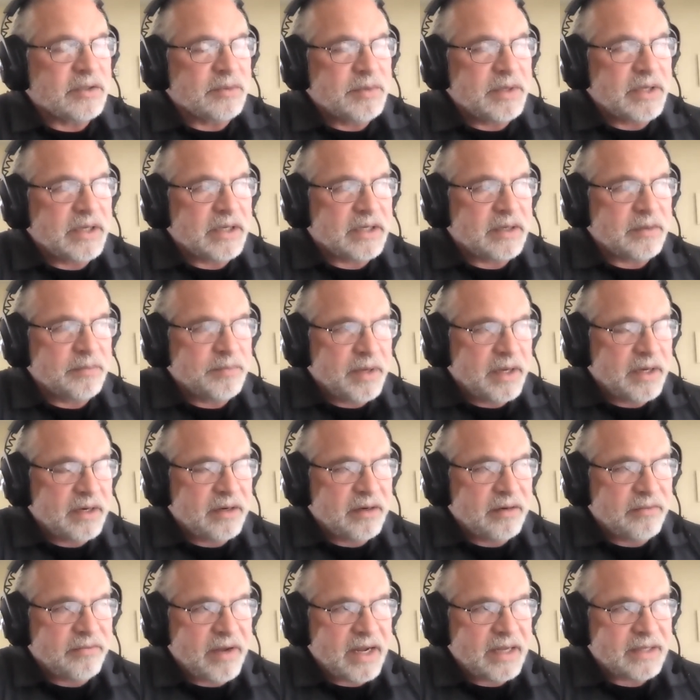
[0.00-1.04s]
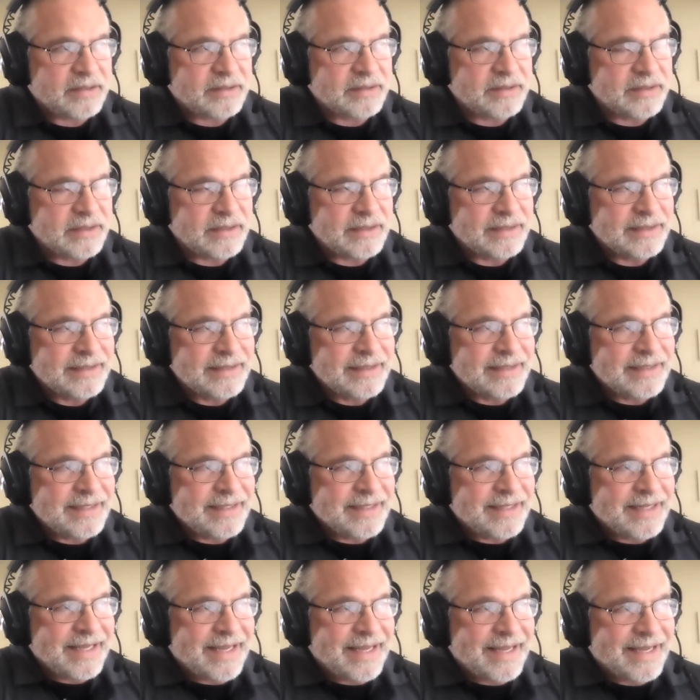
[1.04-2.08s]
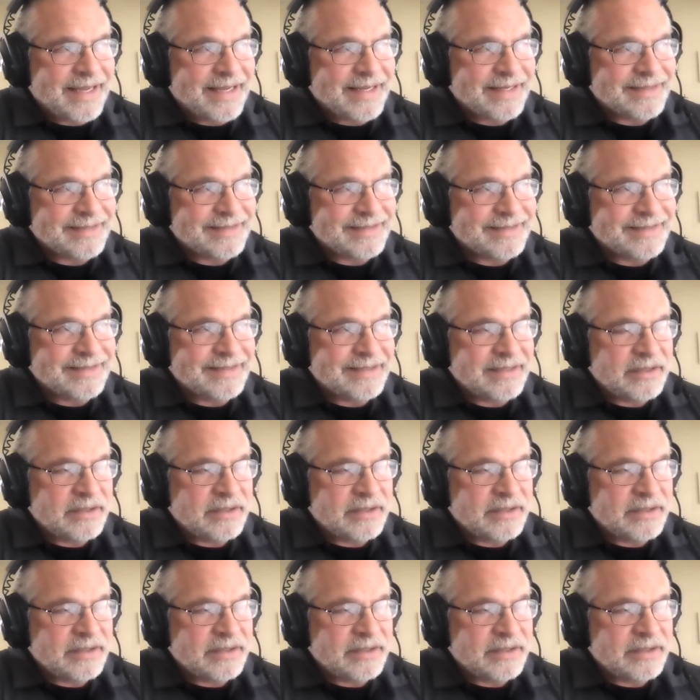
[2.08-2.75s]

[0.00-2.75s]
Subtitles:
to be a competitive athlete and